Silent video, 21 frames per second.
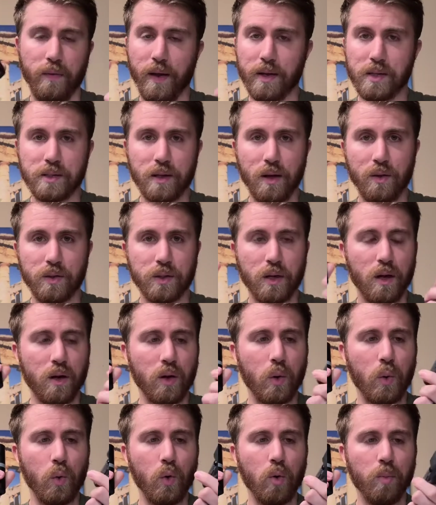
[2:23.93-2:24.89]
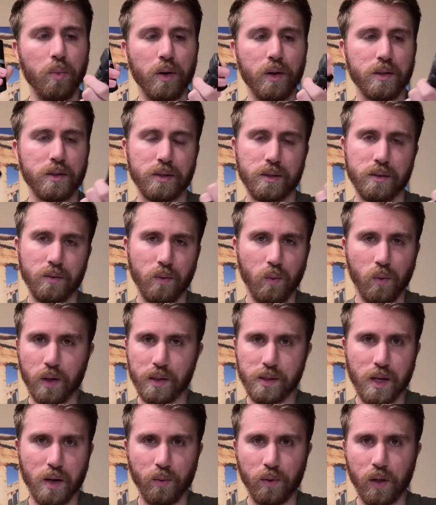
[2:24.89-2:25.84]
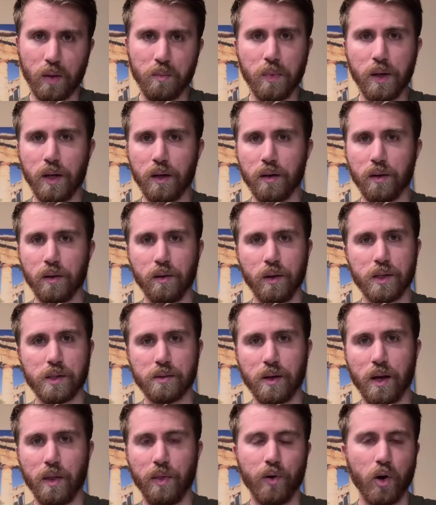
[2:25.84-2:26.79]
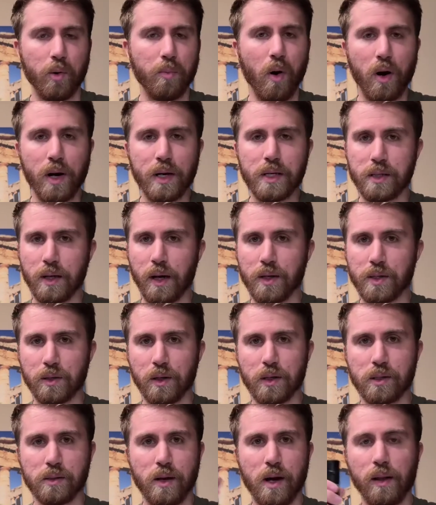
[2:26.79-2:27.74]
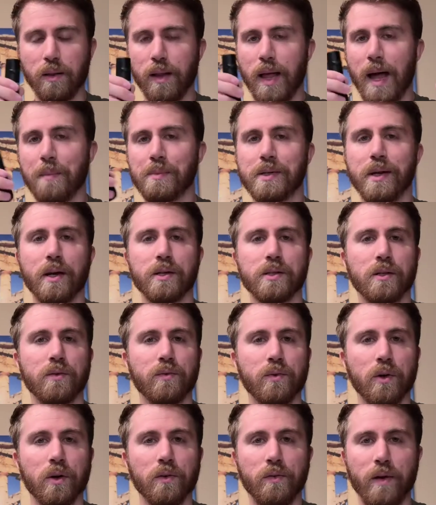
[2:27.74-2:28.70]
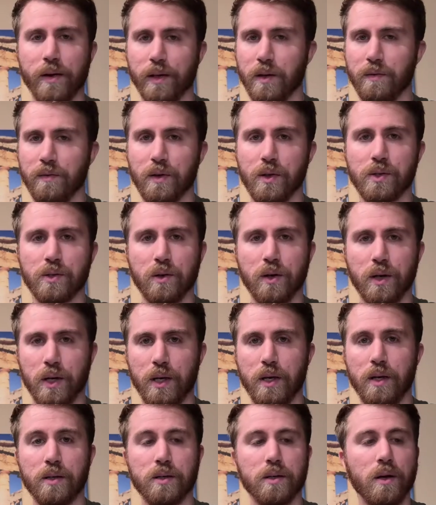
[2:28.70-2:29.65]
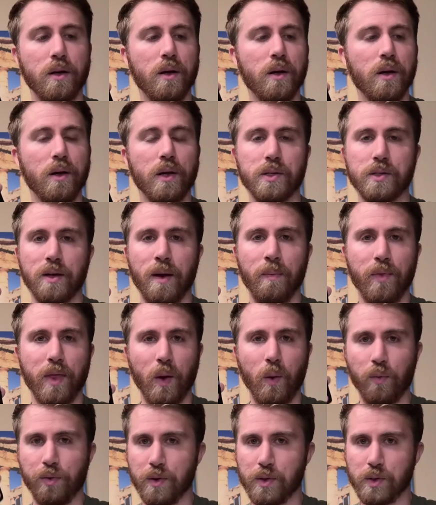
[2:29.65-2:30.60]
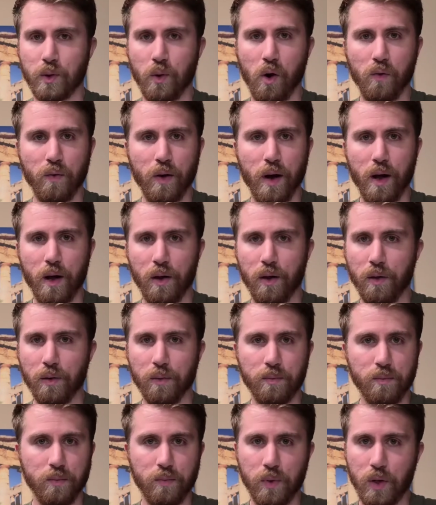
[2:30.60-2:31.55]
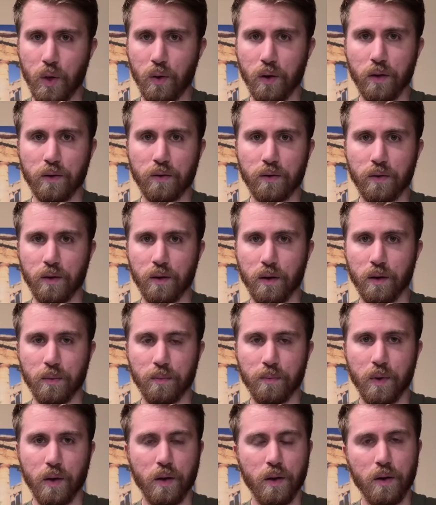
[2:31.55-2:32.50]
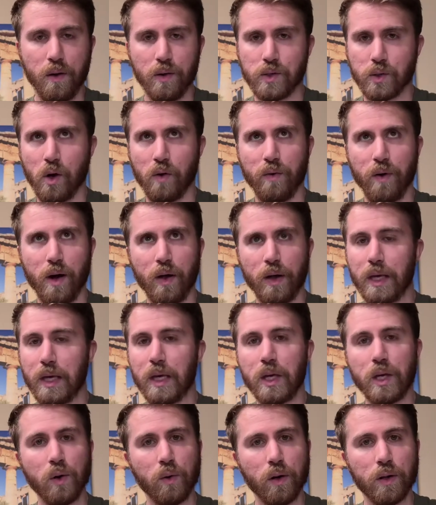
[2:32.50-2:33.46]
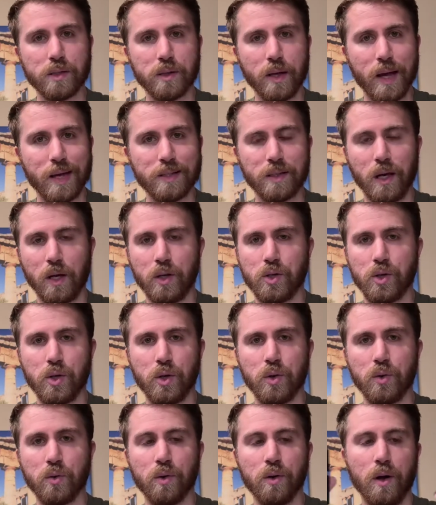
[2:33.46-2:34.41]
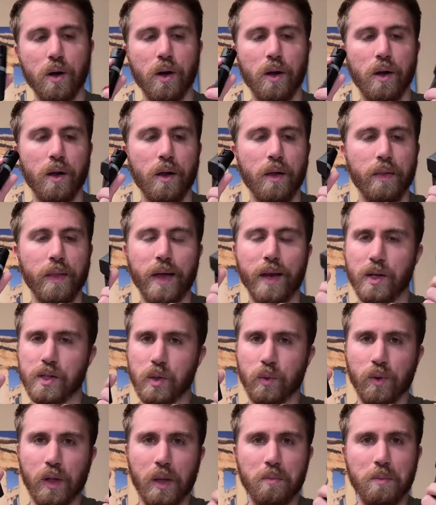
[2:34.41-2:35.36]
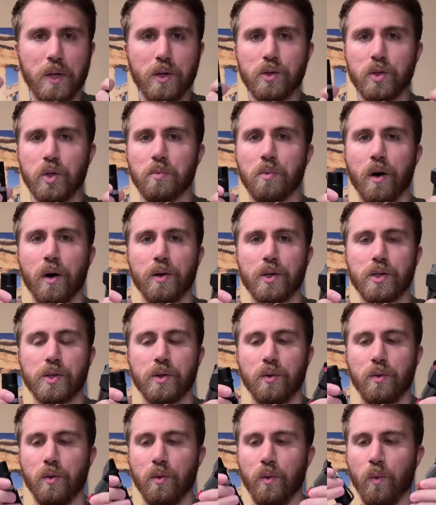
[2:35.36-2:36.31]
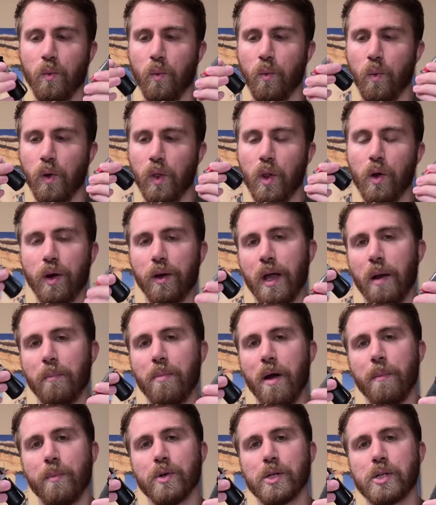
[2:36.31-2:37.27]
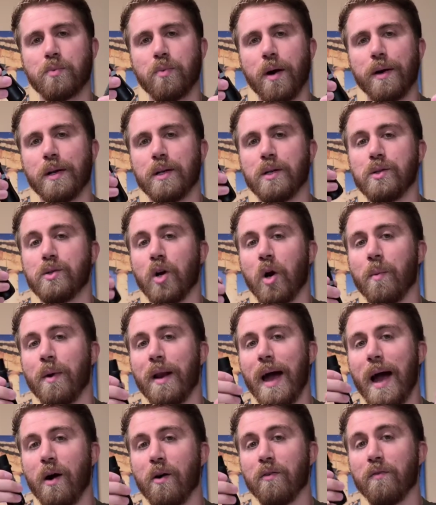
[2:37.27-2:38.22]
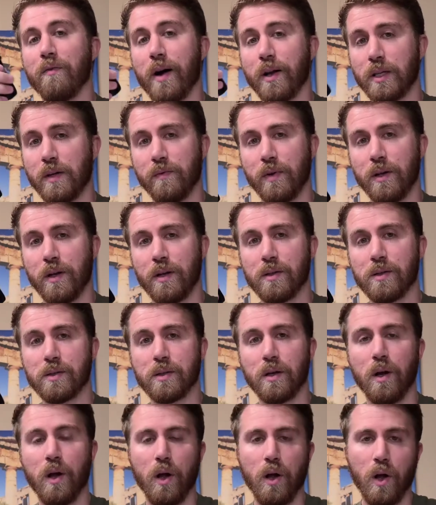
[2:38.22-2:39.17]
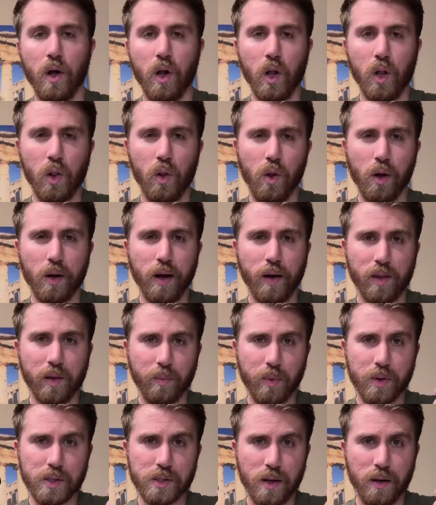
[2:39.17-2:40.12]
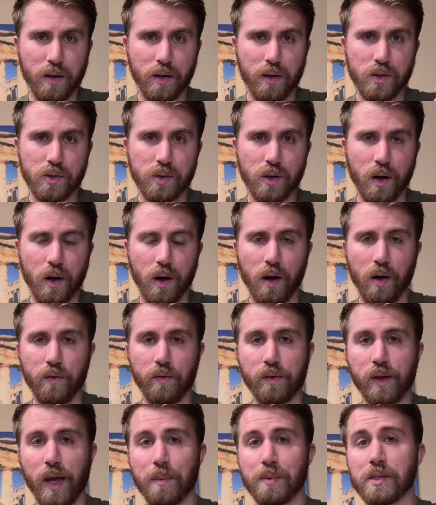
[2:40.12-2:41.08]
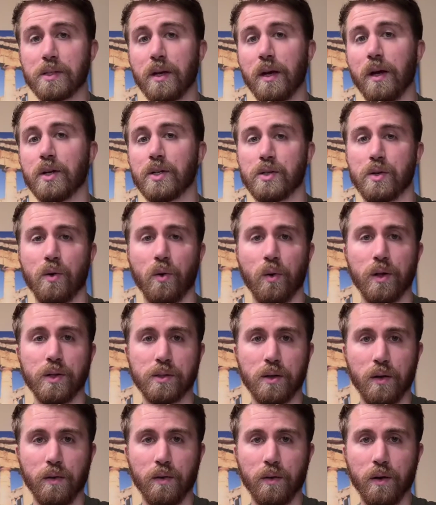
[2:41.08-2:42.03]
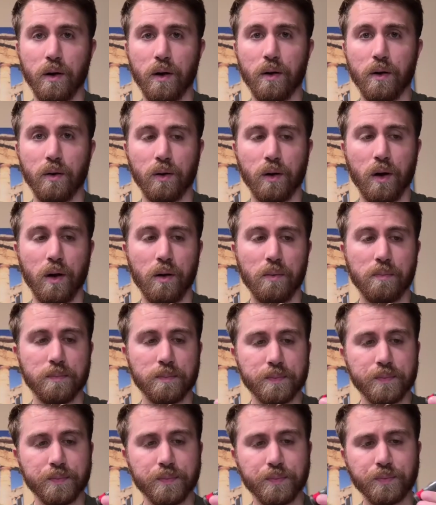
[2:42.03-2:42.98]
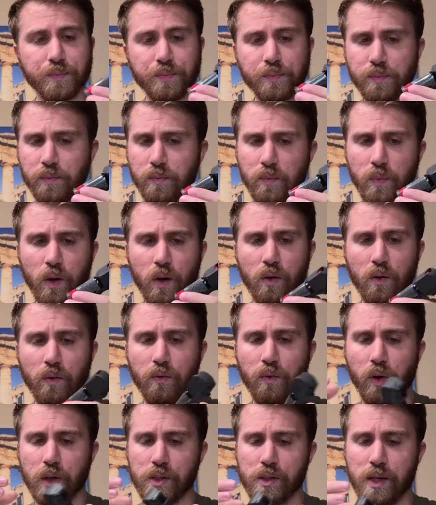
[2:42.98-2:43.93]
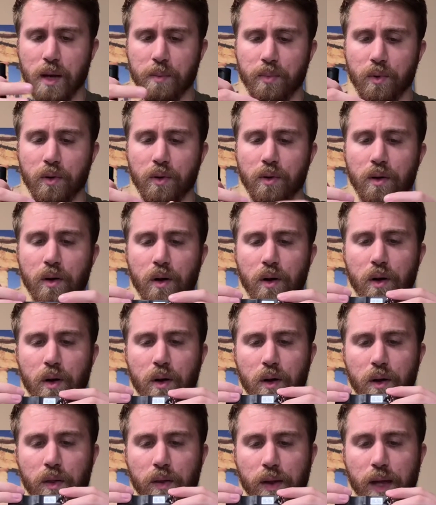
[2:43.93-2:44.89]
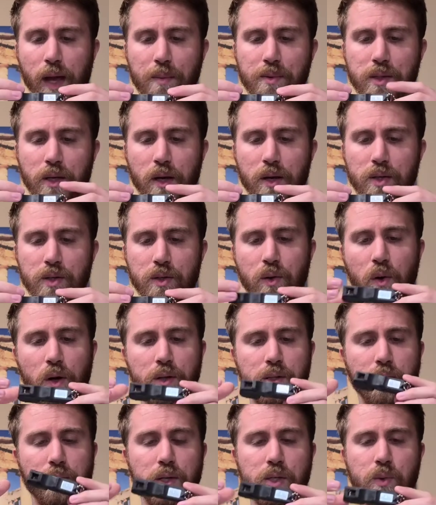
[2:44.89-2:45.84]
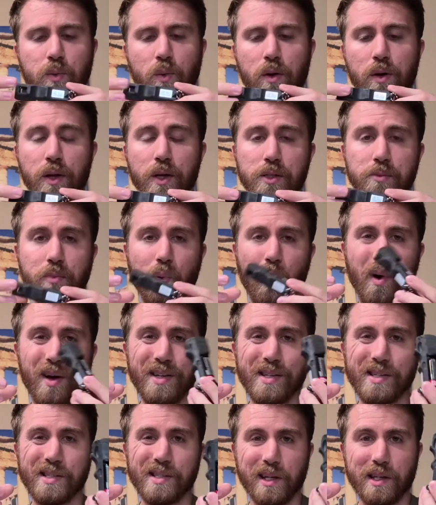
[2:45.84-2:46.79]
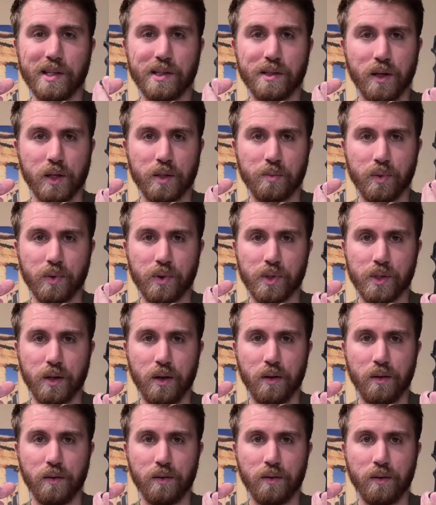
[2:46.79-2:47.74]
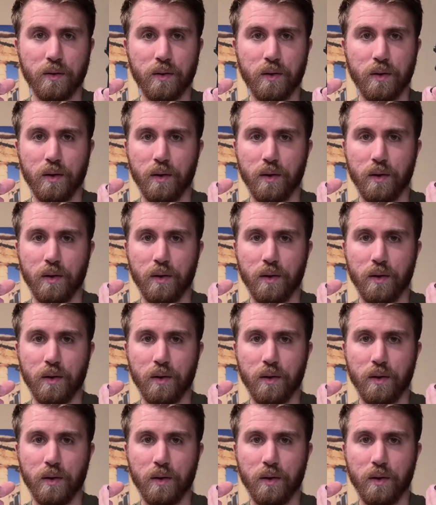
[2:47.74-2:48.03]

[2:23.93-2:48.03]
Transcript: that sounds kind of cool, but it's what does that really mean? It's not third-party tested. It's not lab tested for effectiveness or heat. Same thing with the Scoville units, the Scoville heat units, SHU. That doesn't really mean too much. When looking at pepper spray to determine how effective it is, look at the percentage of capsaicinoids in there, okay? For example, capsaicinoids in this one is 0.66%.